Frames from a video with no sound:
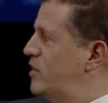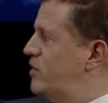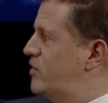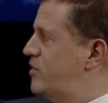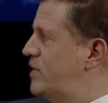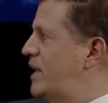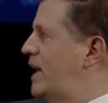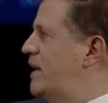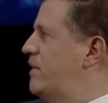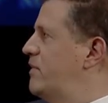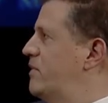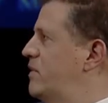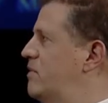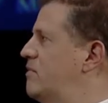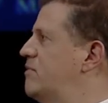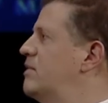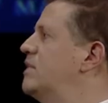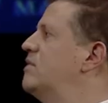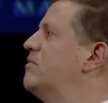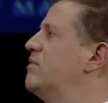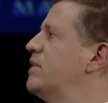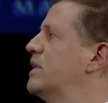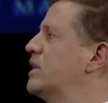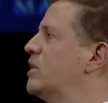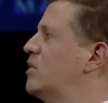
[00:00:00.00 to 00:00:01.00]
standard of
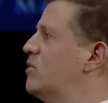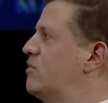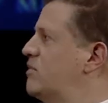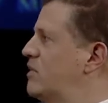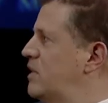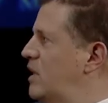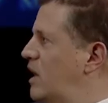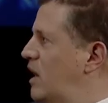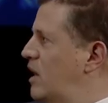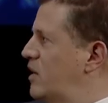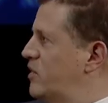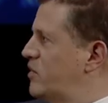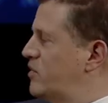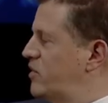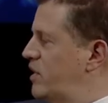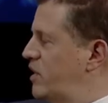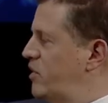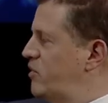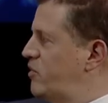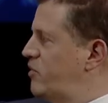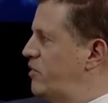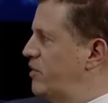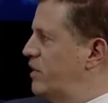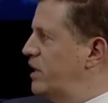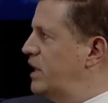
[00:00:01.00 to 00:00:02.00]
living over the last
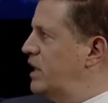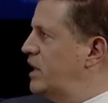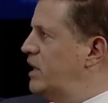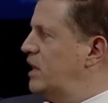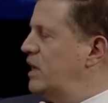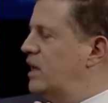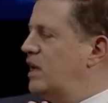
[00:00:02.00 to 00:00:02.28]
century,